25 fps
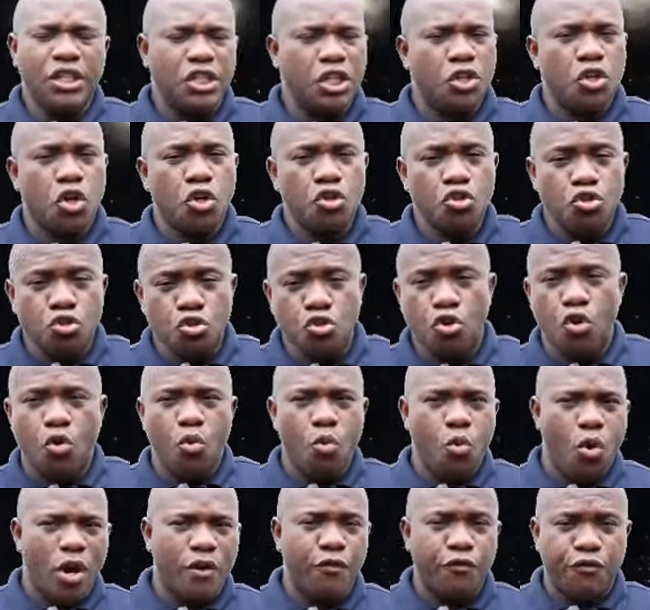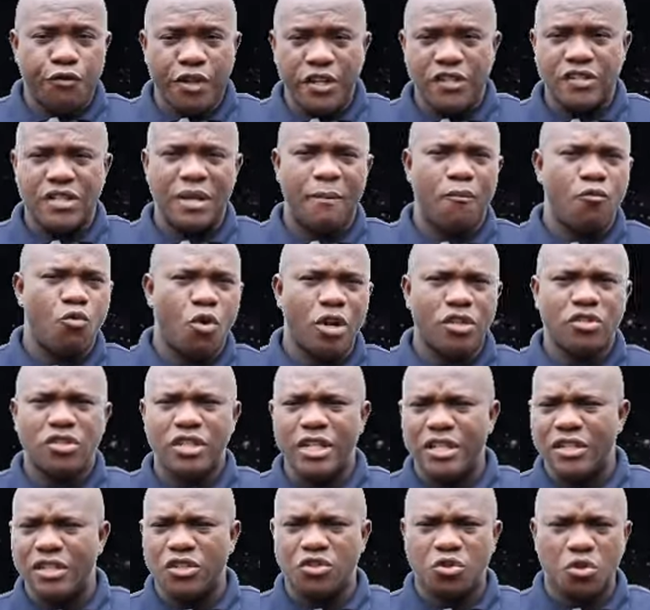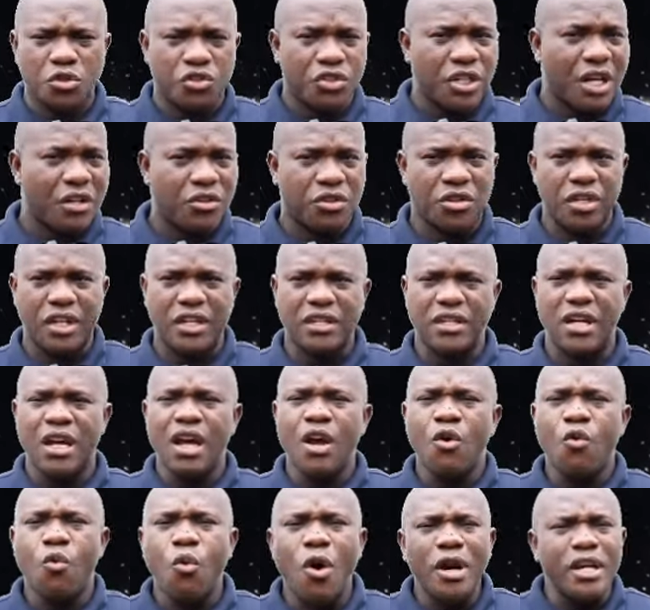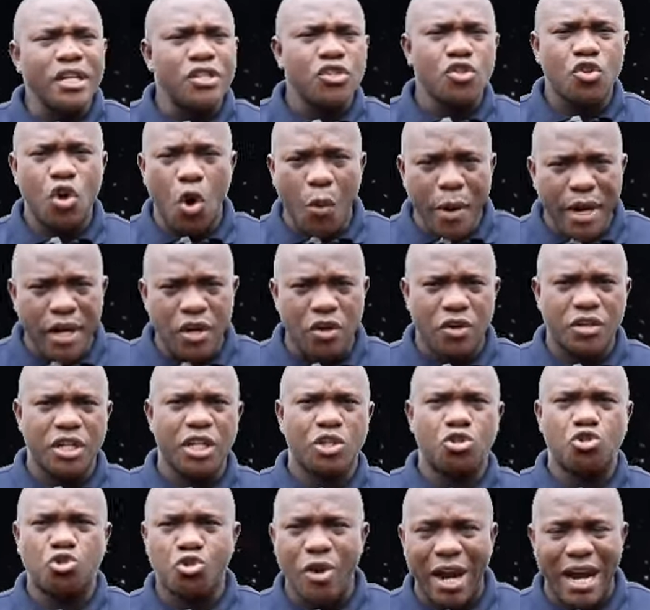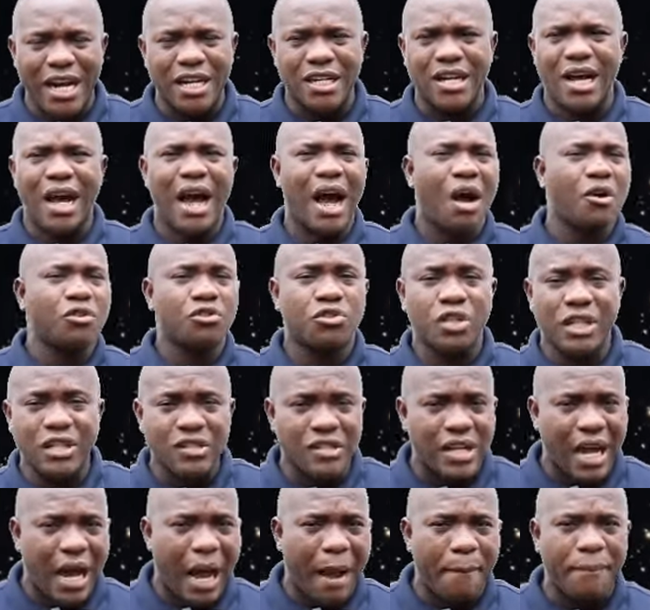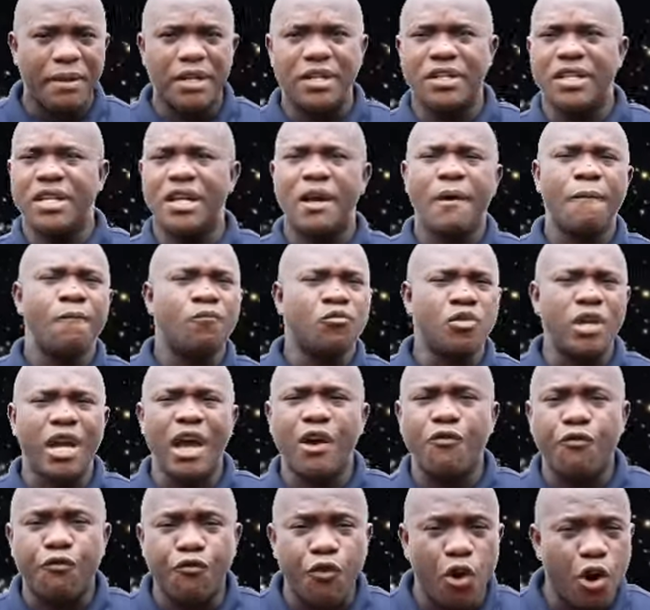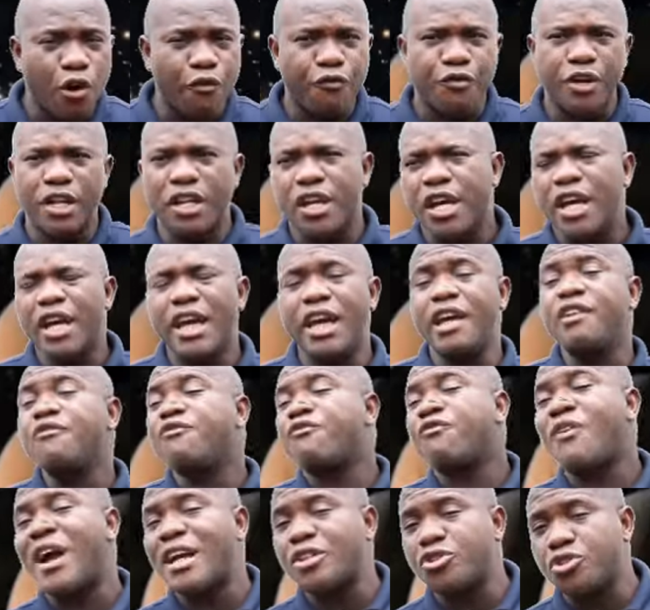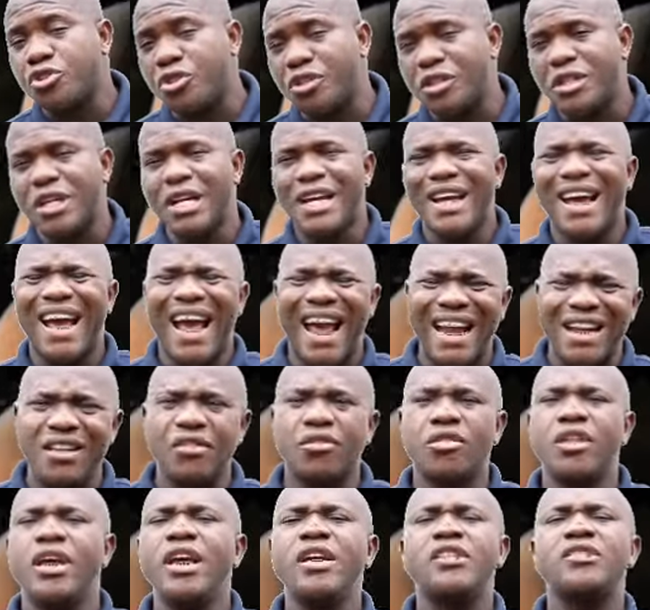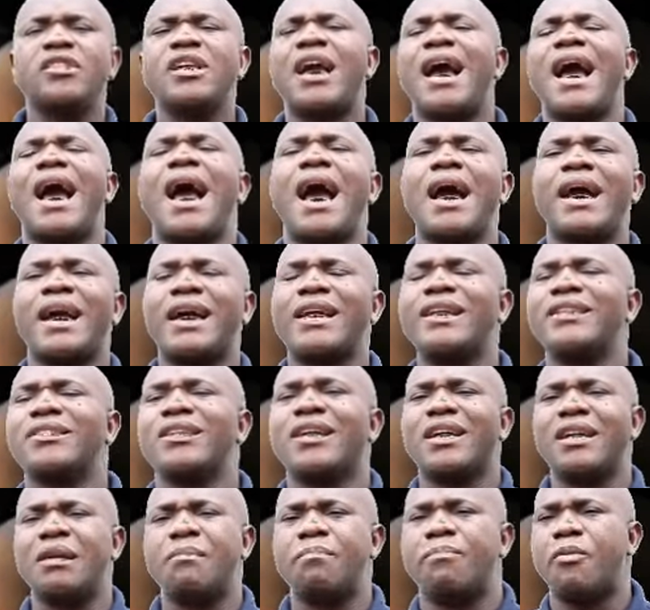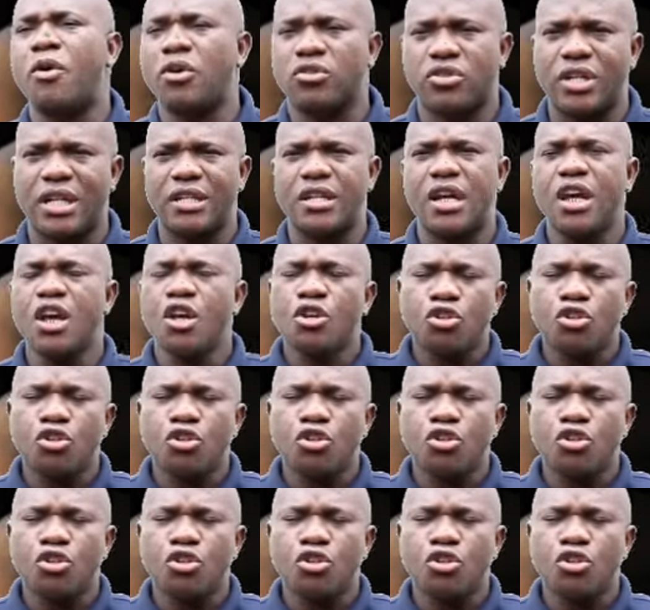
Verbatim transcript: They don't know what fits them, what is a social thing, what is going on, the trend, how things are happening, the, the evolving in fashion, and these are critically important.